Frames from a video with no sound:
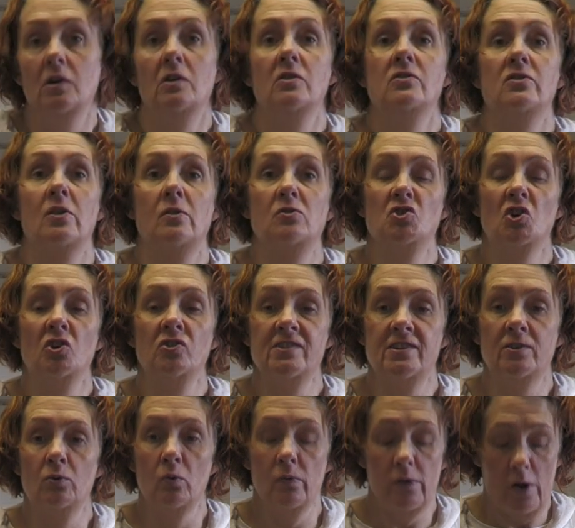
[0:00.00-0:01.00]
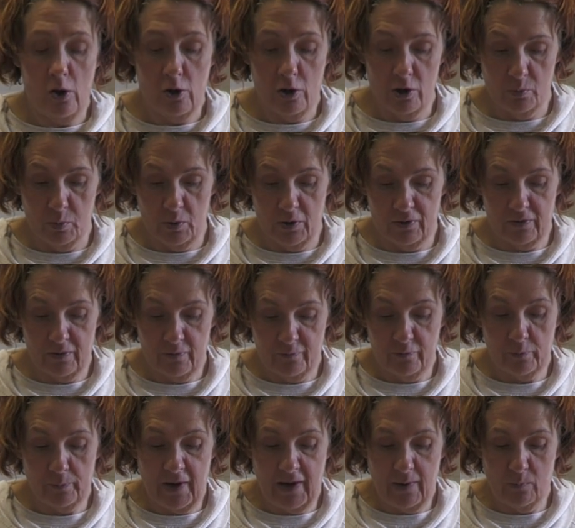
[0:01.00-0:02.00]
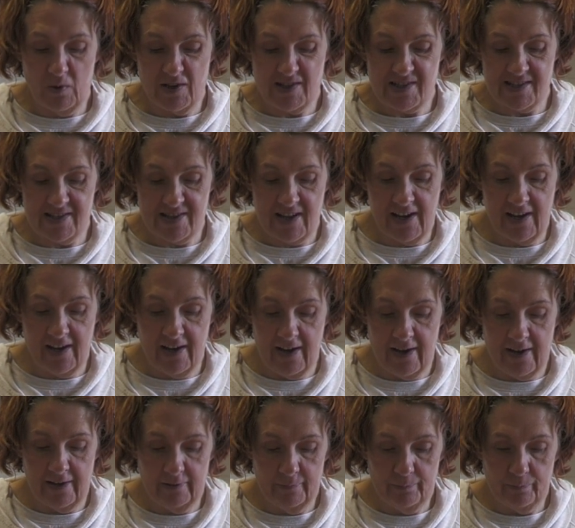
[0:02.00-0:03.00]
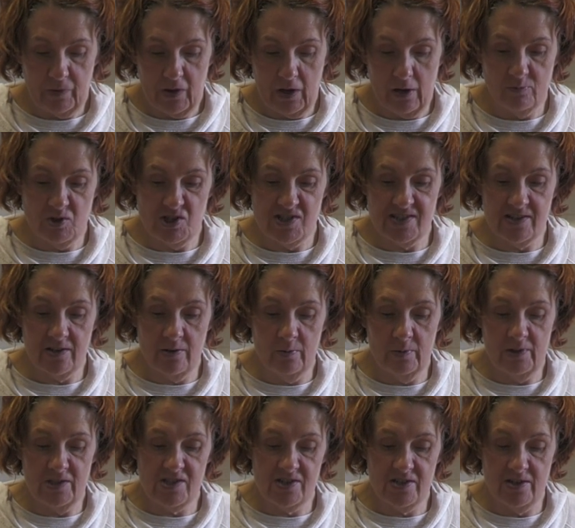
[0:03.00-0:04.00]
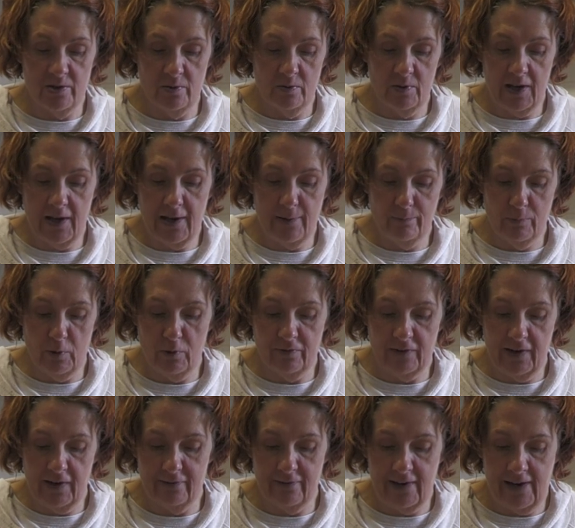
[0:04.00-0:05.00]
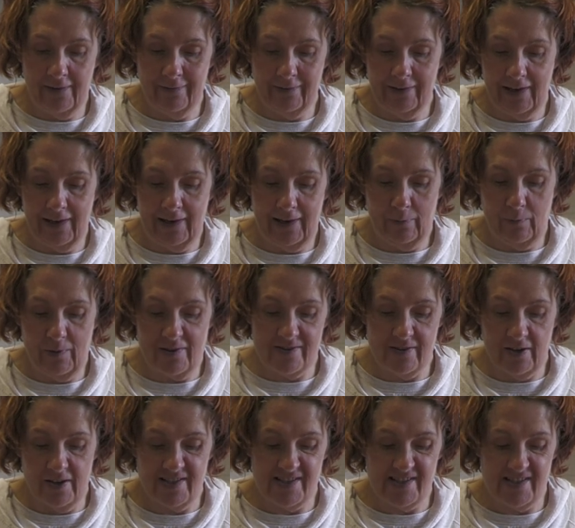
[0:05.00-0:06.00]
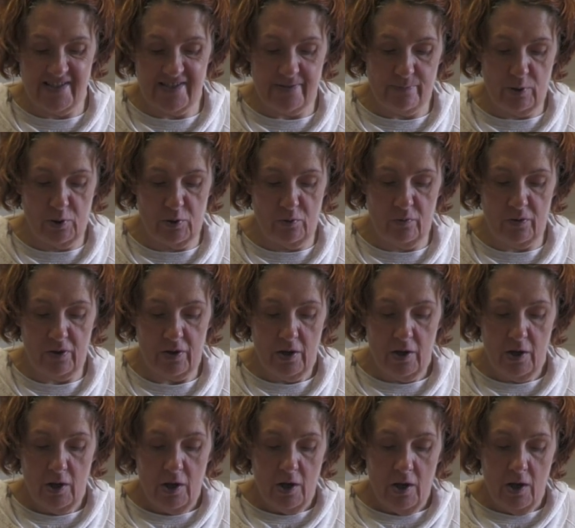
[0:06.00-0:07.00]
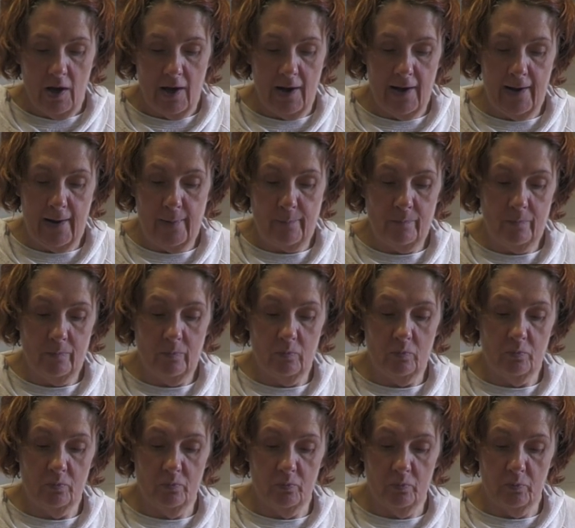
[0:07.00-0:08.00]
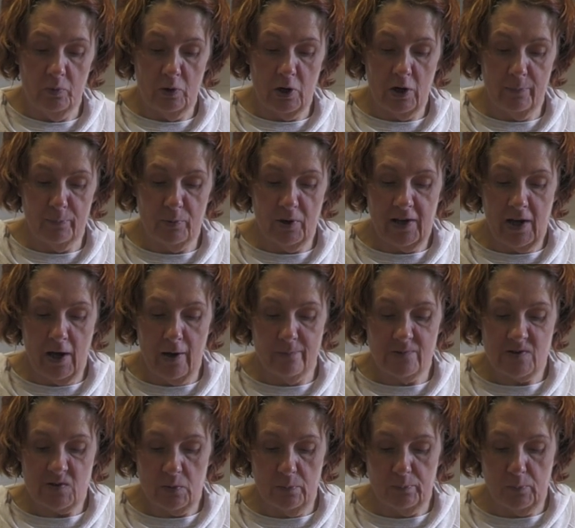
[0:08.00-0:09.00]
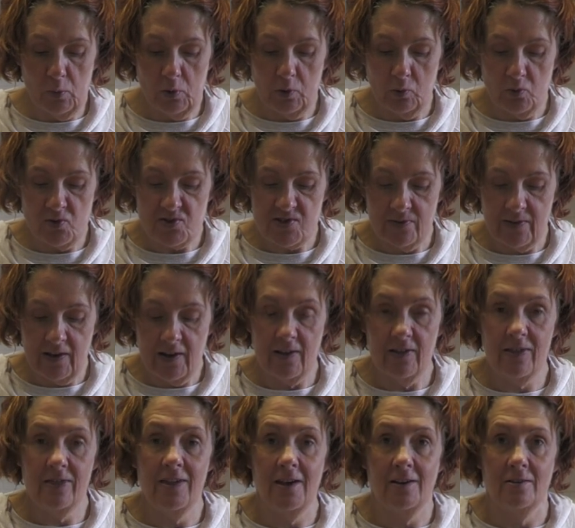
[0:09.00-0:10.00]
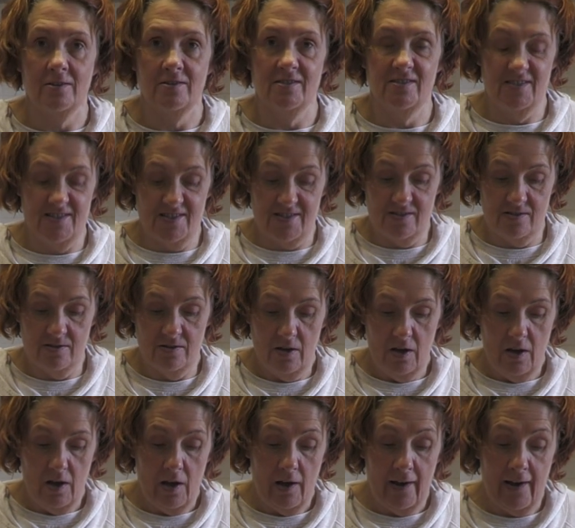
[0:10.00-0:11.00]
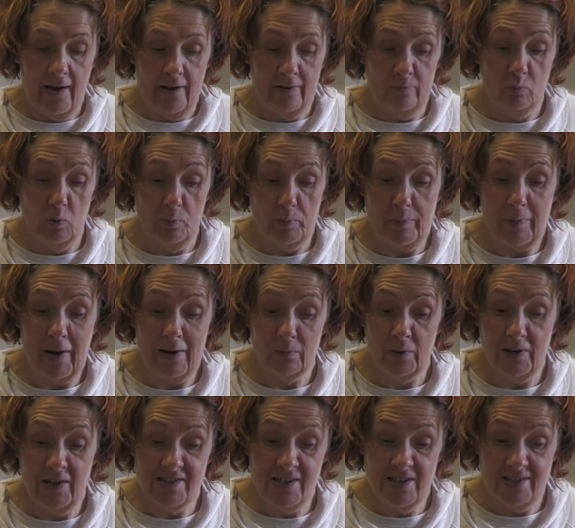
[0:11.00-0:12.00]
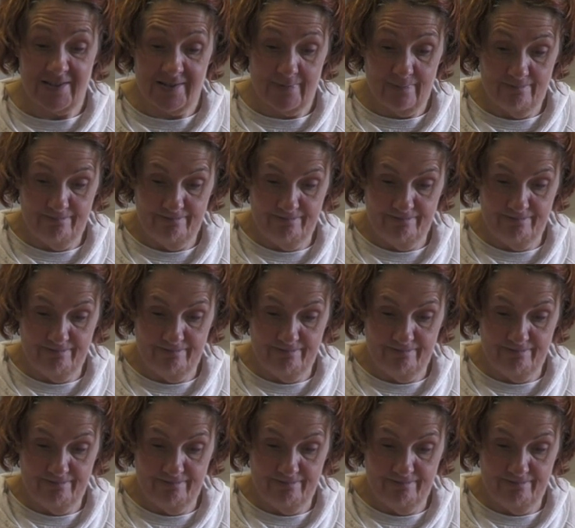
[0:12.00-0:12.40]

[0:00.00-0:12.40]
So John did all the hard work for me and whisked that in. I'm just going to keep moving it around now. It's nice and smooth. We're going to bring it up to a boil so that it thickens, and we'll be back when it does.